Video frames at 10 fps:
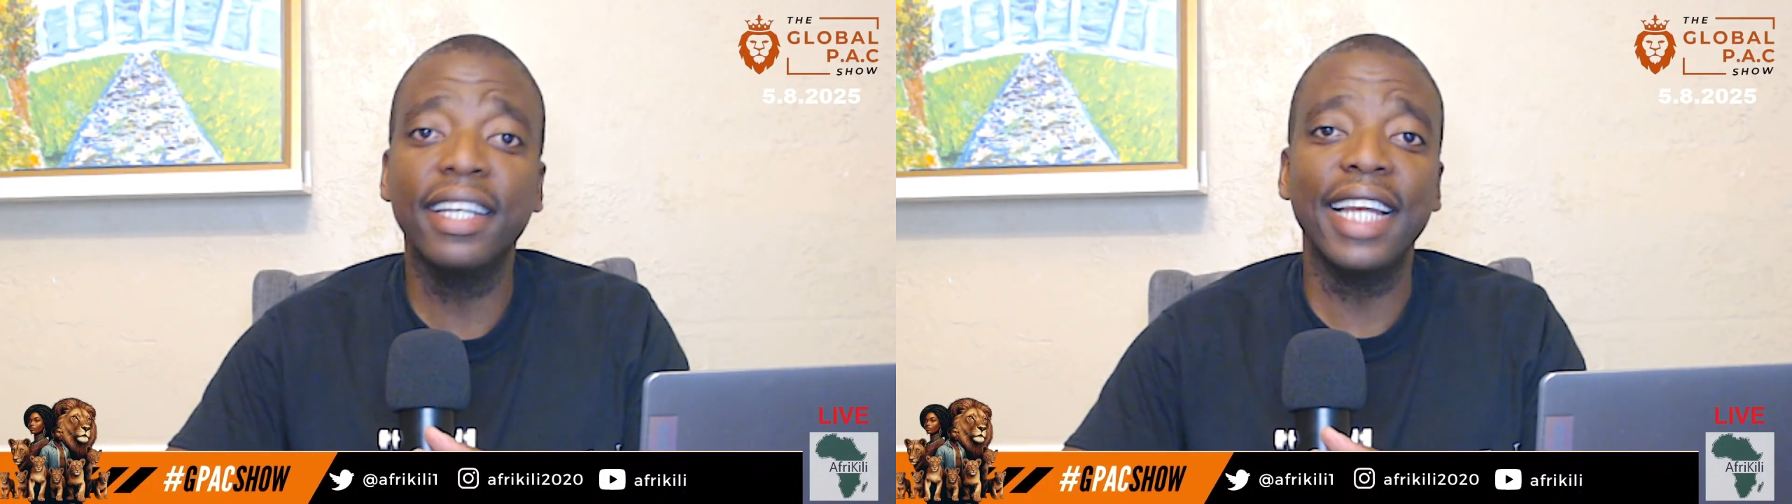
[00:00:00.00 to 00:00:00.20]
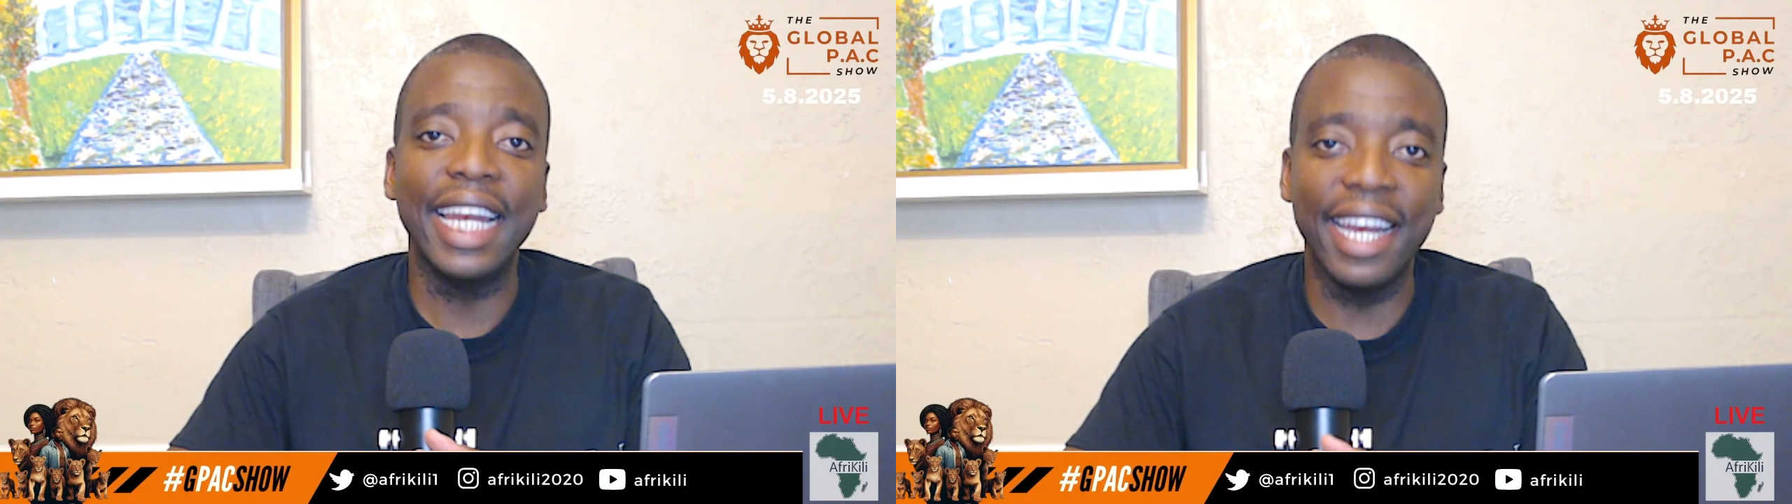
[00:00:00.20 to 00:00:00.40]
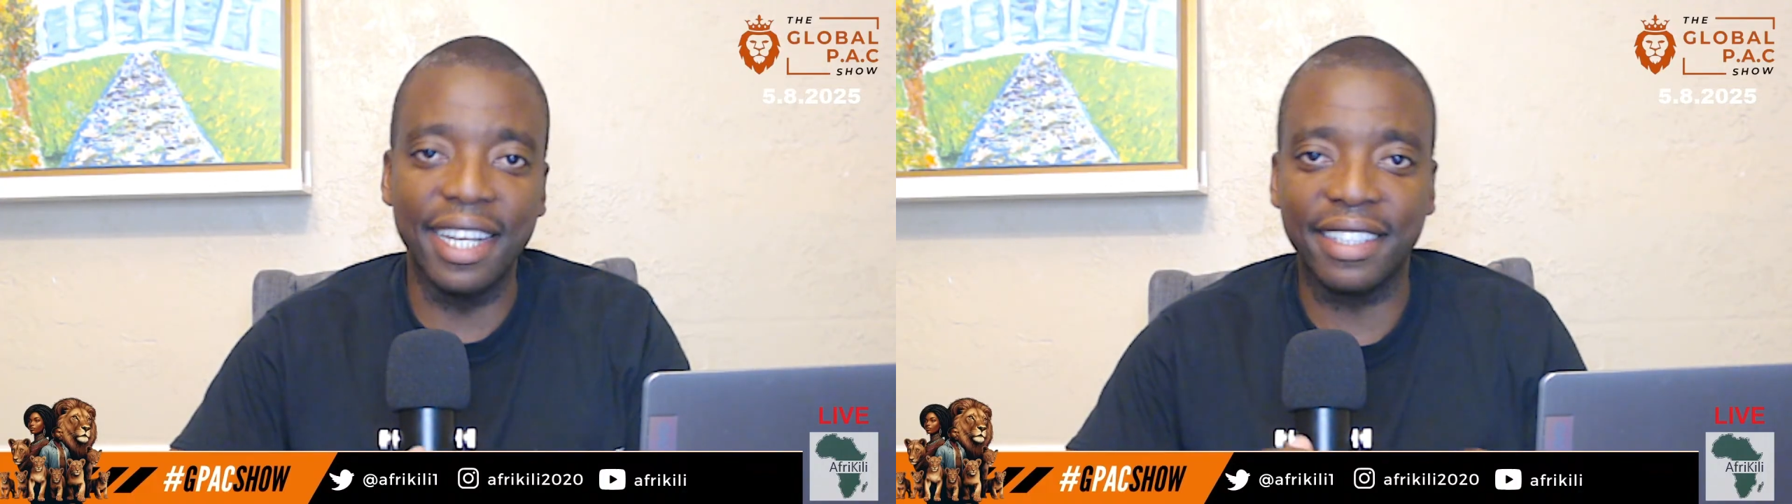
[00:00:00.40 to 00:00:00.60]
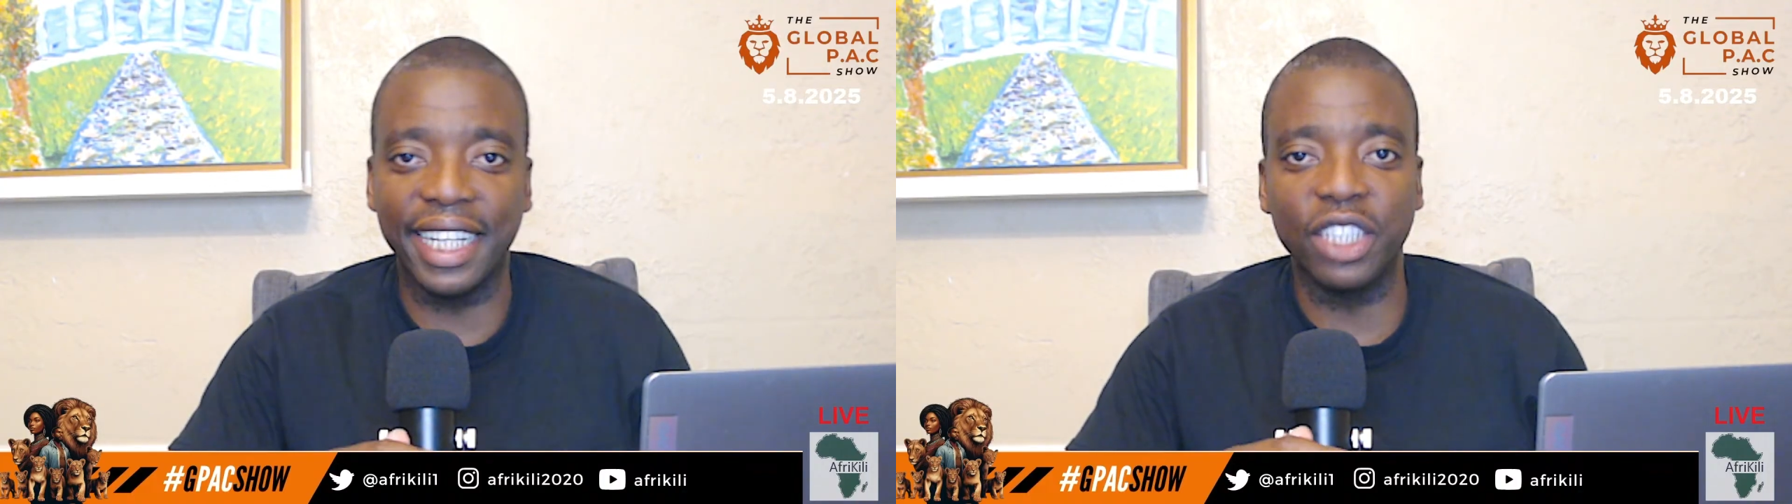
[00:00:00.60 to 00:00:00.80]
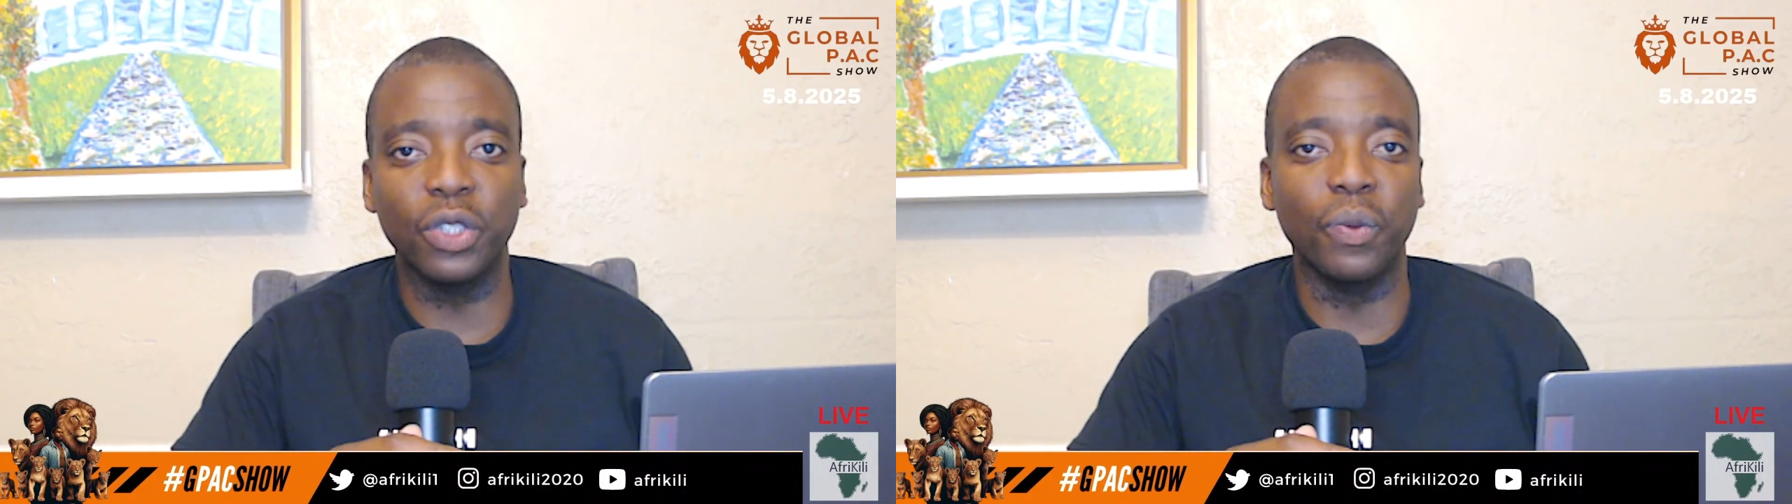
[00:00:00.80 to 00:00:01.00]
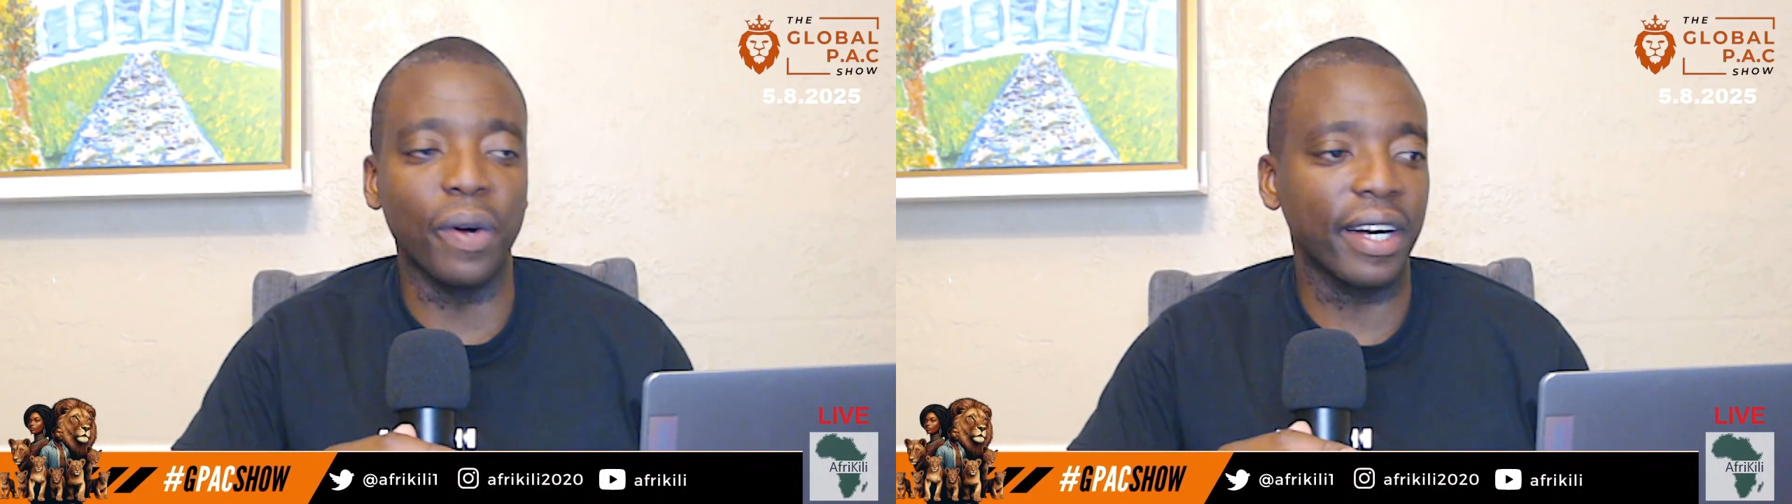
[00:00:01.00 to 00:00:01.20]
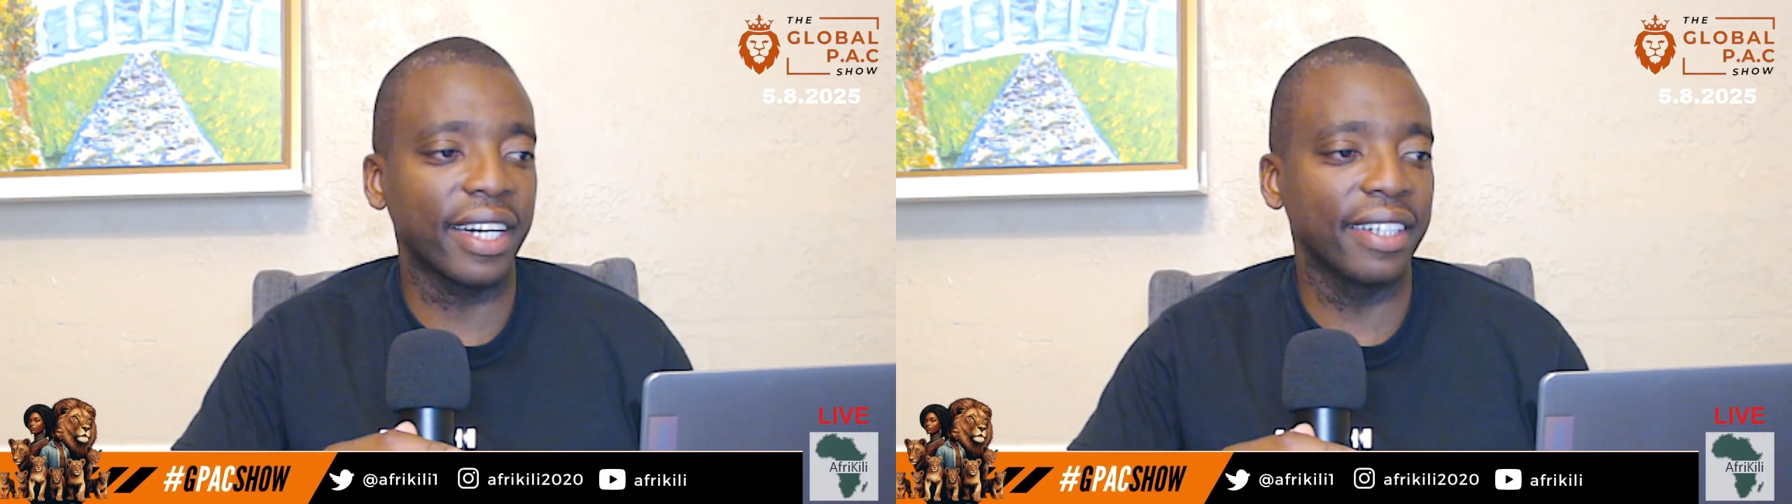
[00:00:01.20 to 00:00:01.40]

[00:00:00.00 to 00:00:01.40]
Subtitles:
let's get to work.